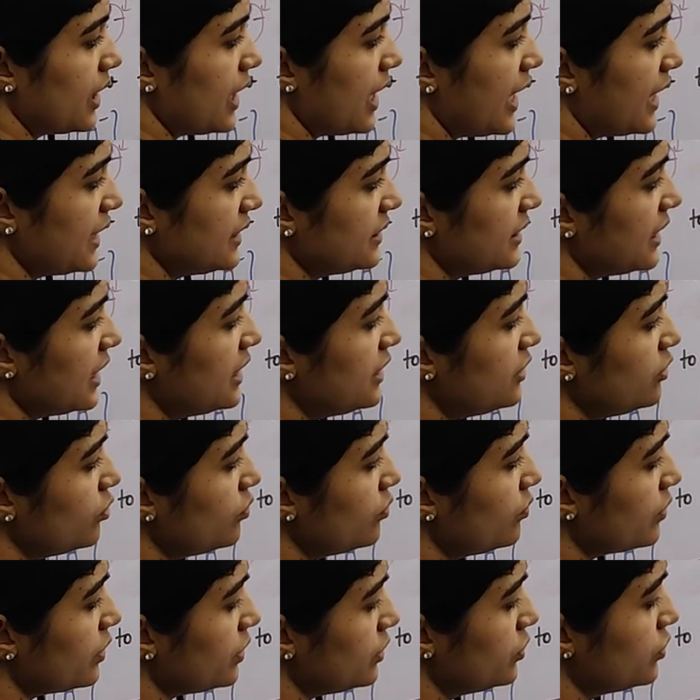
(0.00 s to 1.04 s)
and then
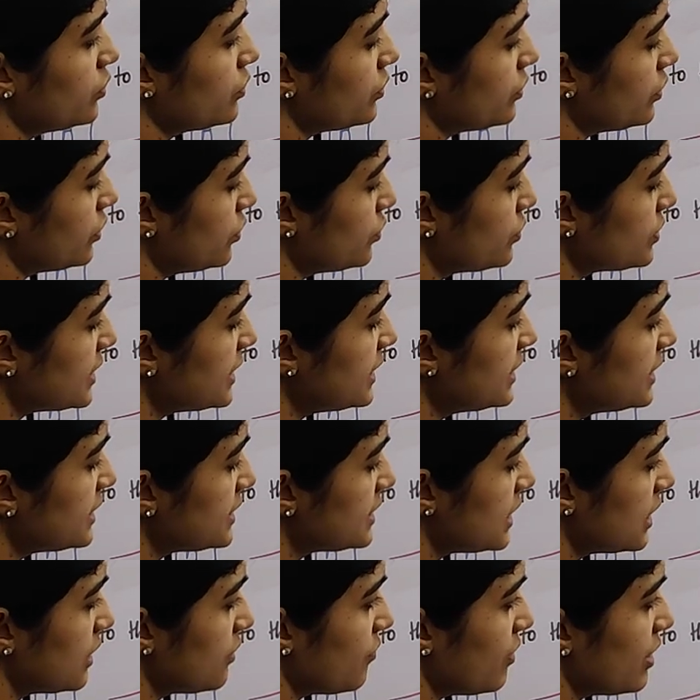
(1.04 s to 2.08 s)
you using
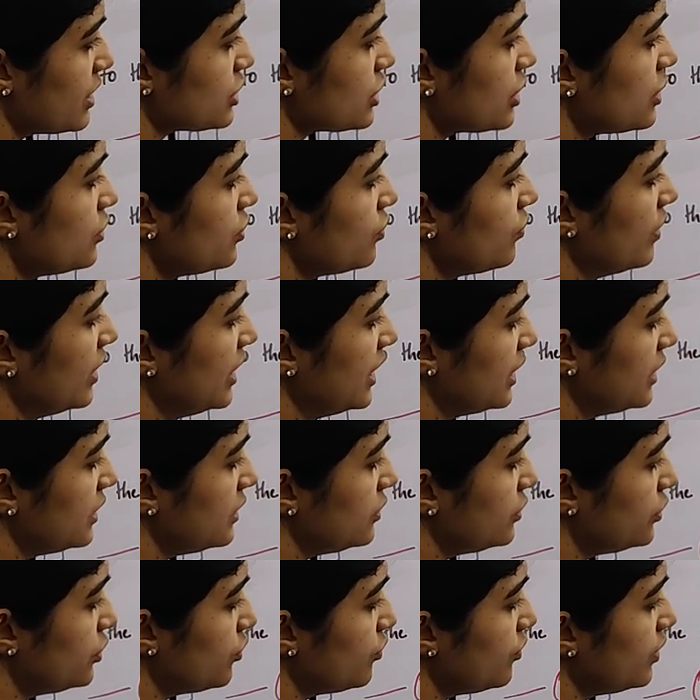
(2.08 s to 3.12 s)
this equation
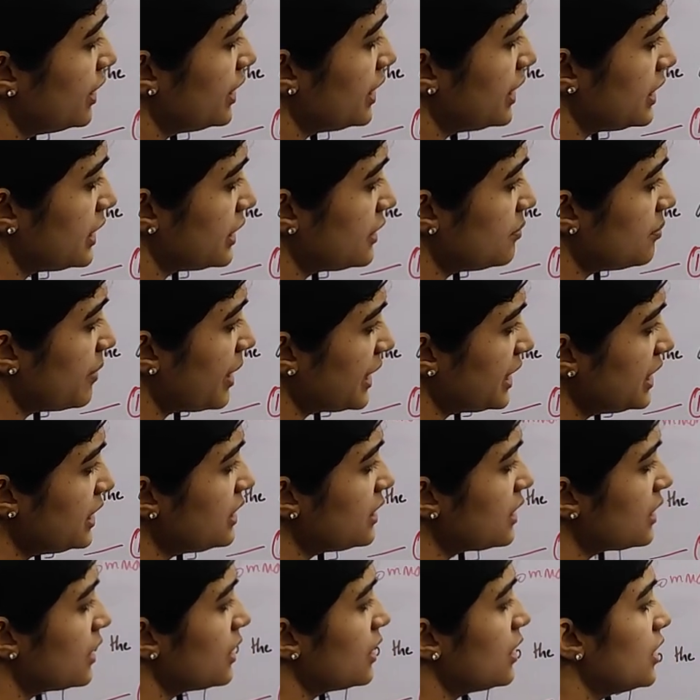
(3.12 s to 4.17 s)
you will
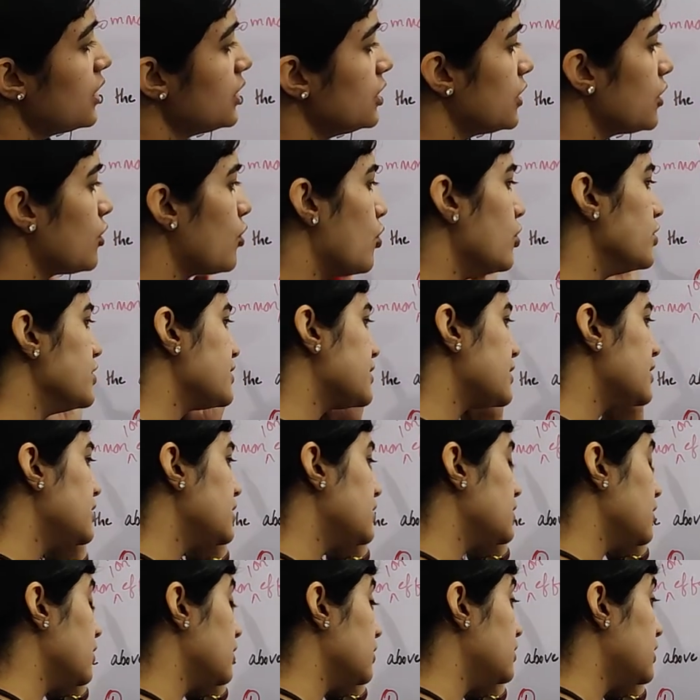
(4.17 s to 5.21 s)
determine
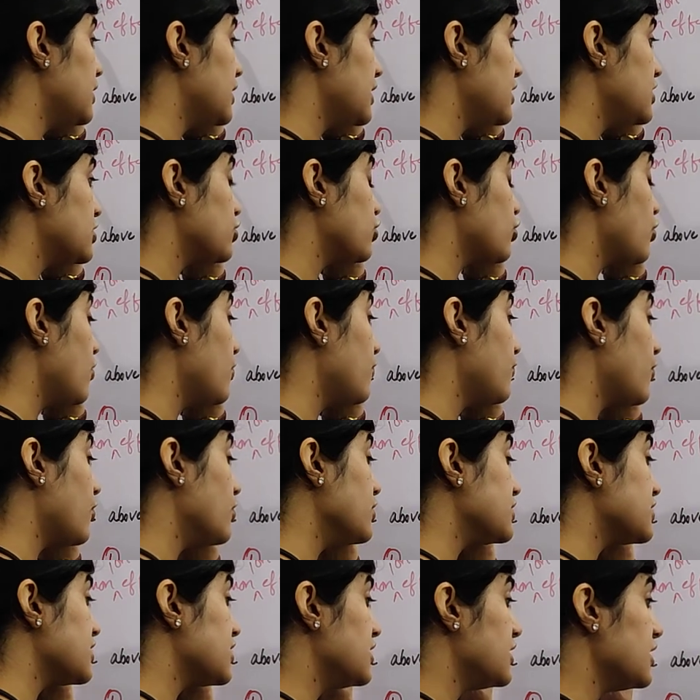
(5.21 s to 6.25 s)
the ratio of
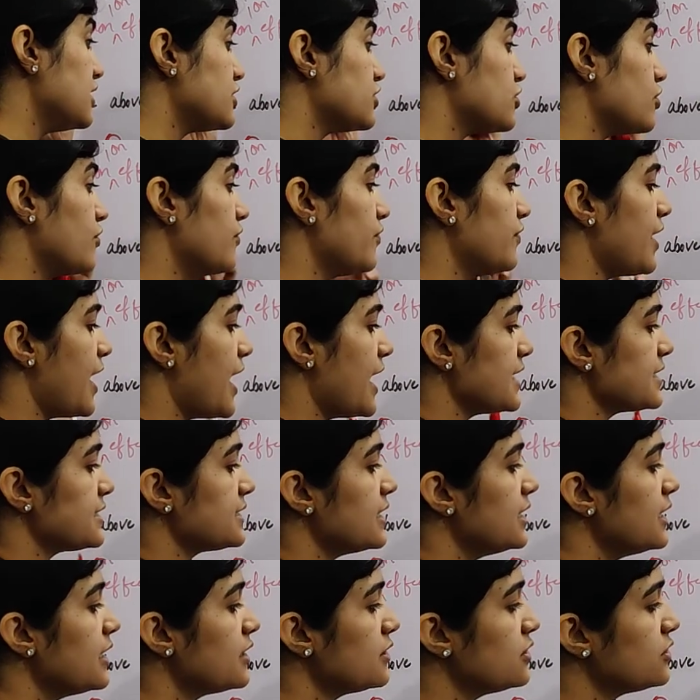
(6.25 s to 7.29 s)
concentration of
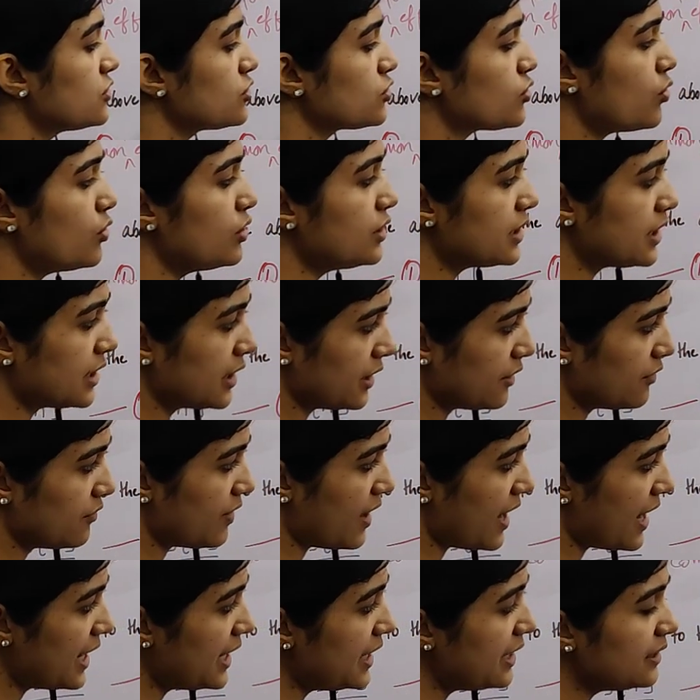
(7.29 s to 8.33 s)
acid and salt
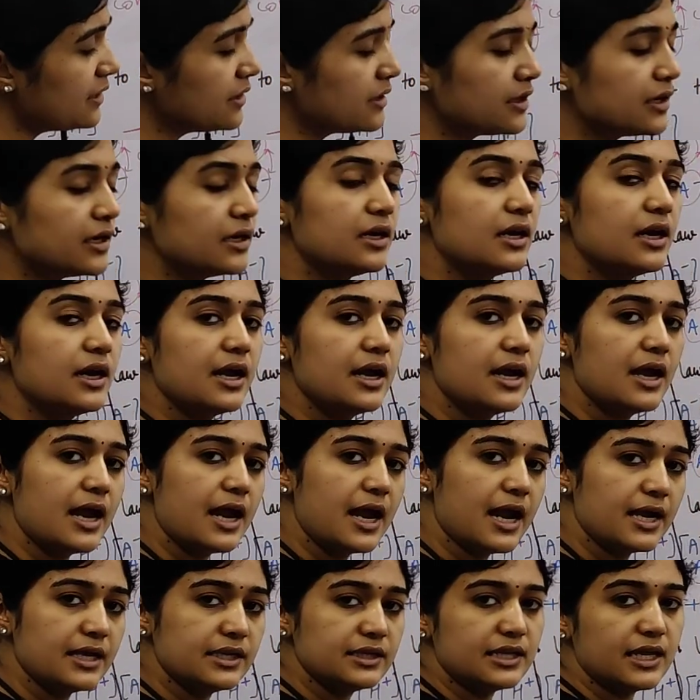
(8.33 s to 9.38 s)
required,
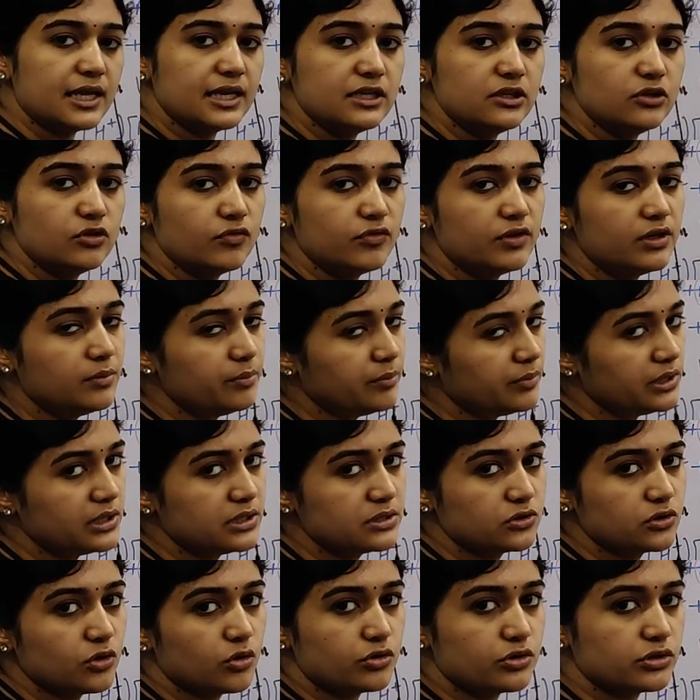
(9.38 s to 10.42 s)
and then you will mix
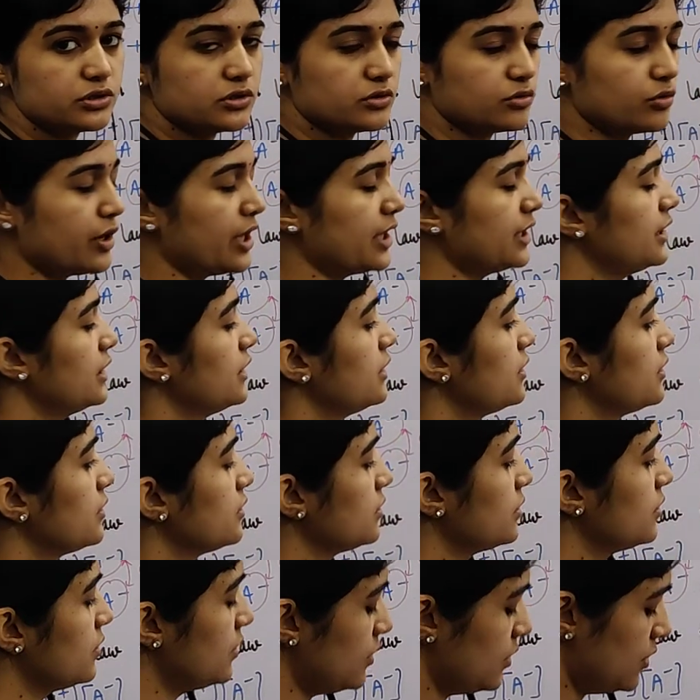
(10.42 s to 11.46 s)
those together
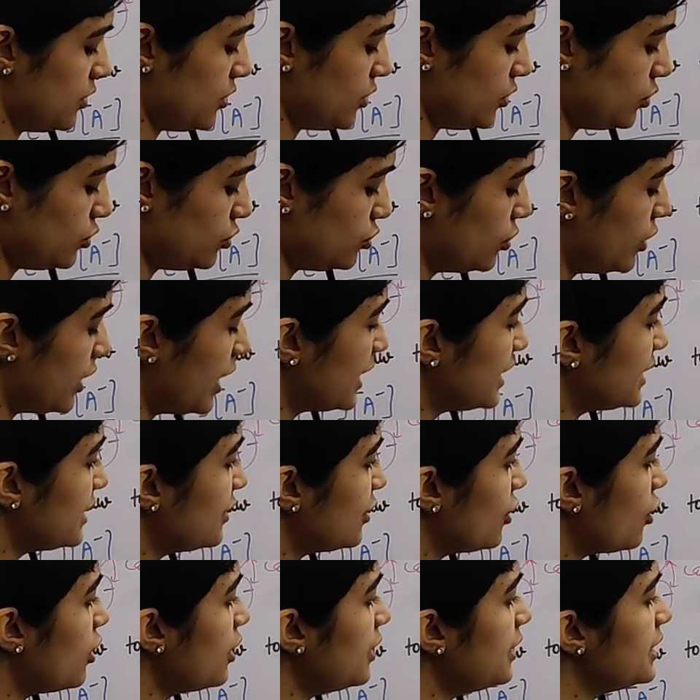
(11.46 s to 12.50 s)
to get
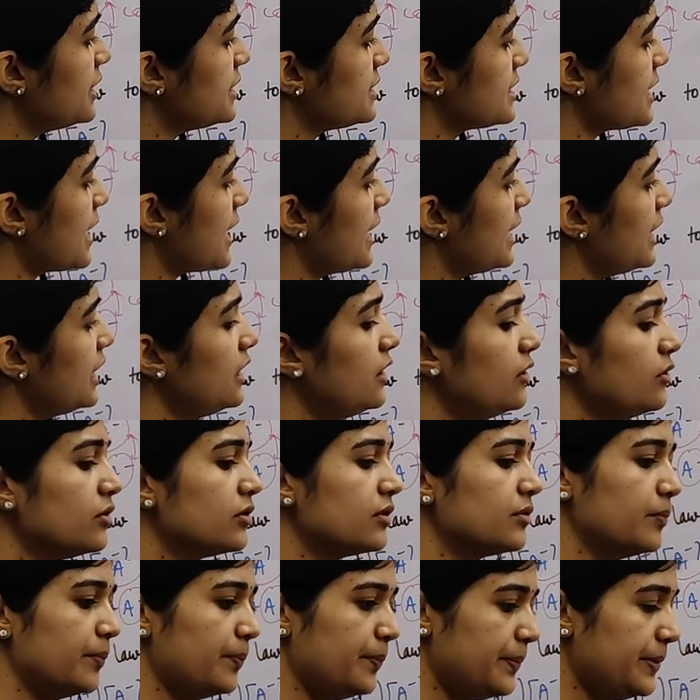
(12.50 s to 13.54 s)
your desired
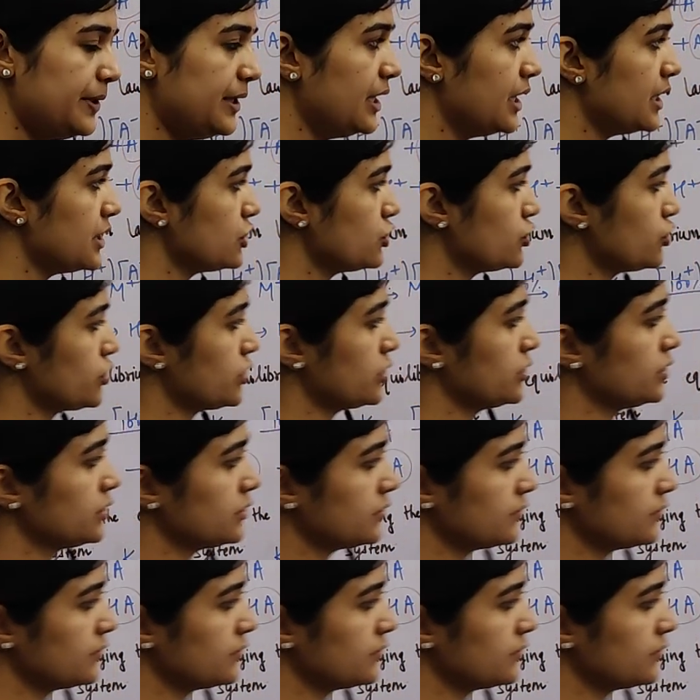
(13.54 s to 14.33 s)
pH.